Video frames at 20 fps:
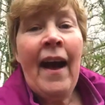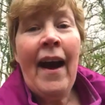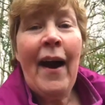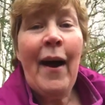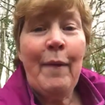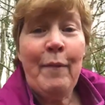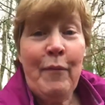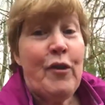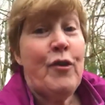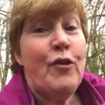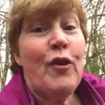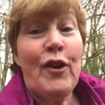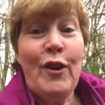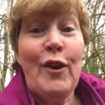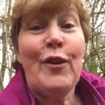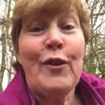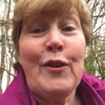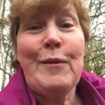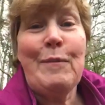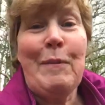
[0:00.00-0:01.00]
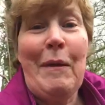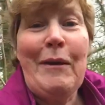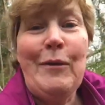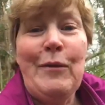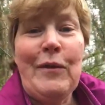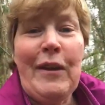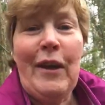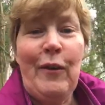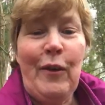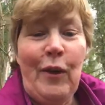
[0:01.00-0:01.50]
Try not to spend
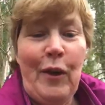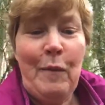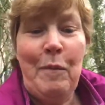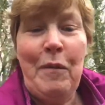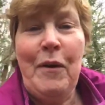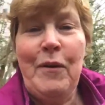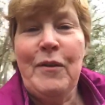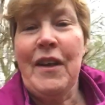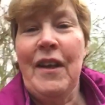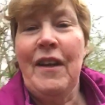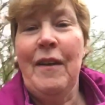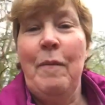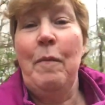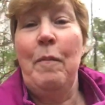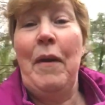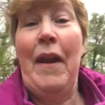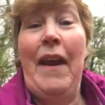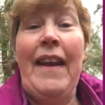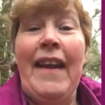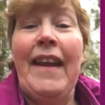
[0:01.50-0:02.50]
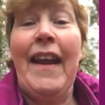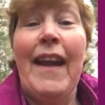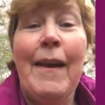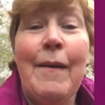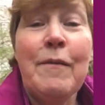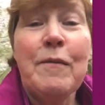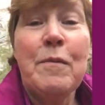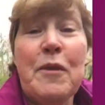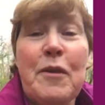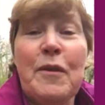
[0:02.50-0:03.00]
all day on a computer playing
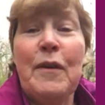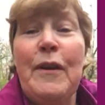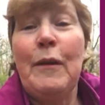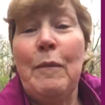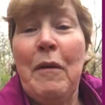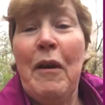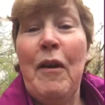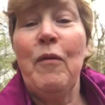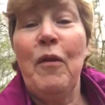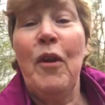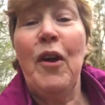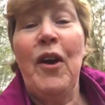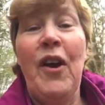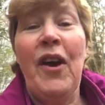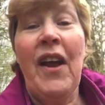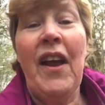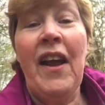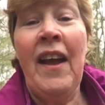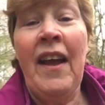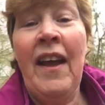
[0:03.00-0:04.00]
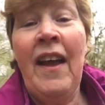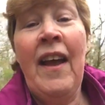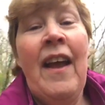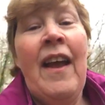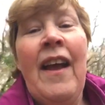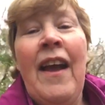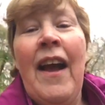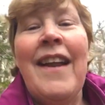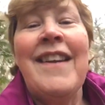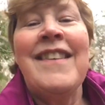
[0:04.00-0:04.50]
games, but do a little bit of work.
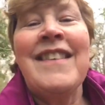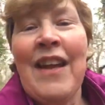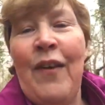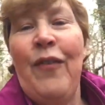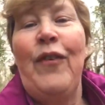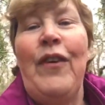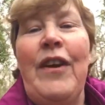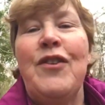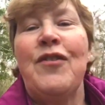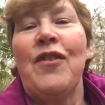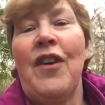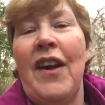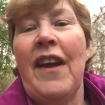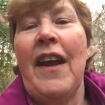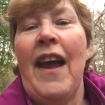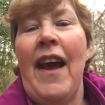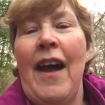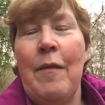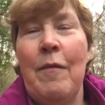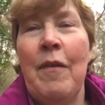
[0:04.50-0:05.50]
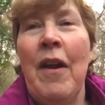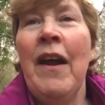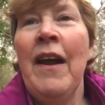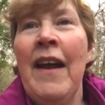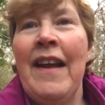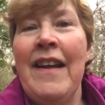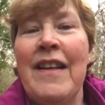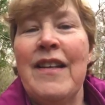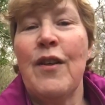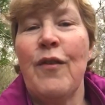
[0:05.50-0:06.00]
And definitely try and get out and
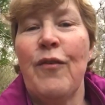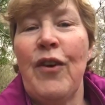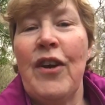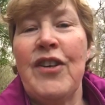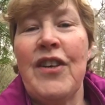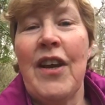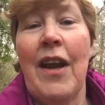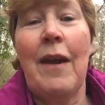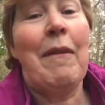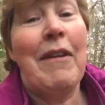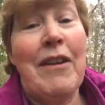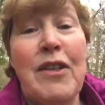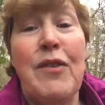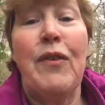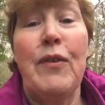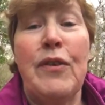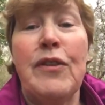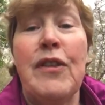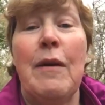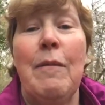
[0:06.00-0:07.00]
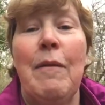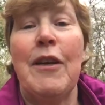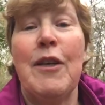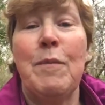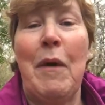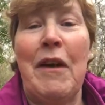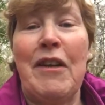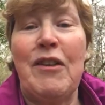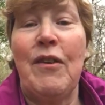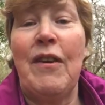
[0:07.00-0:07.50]
into the fresh air. It makes you feel so
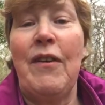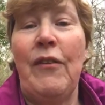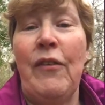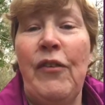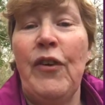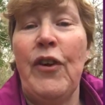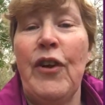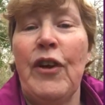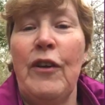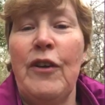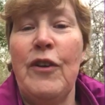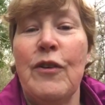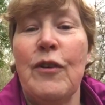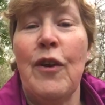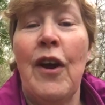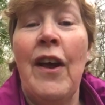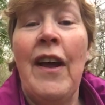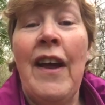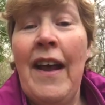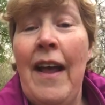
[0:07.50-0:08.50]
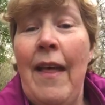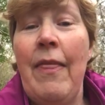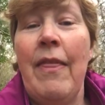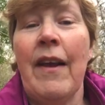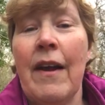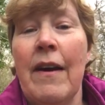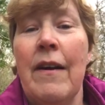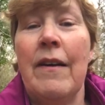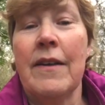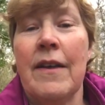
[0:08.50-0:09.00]
much better, even if you can only do it in
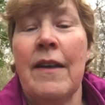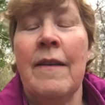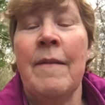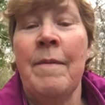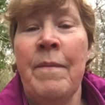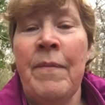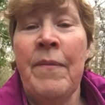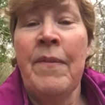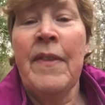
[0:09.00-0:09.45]
the garden.